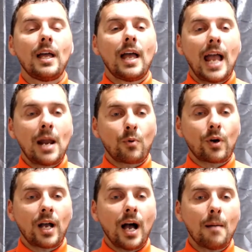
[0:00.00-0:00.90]
and were
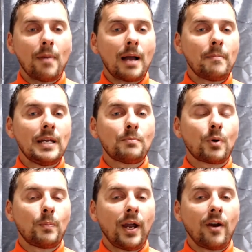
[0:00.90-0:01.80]
caught by men
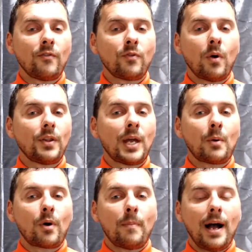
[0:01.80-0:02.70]
prepared for what they
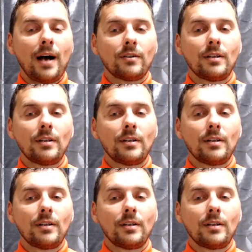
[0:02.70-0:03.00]
were about,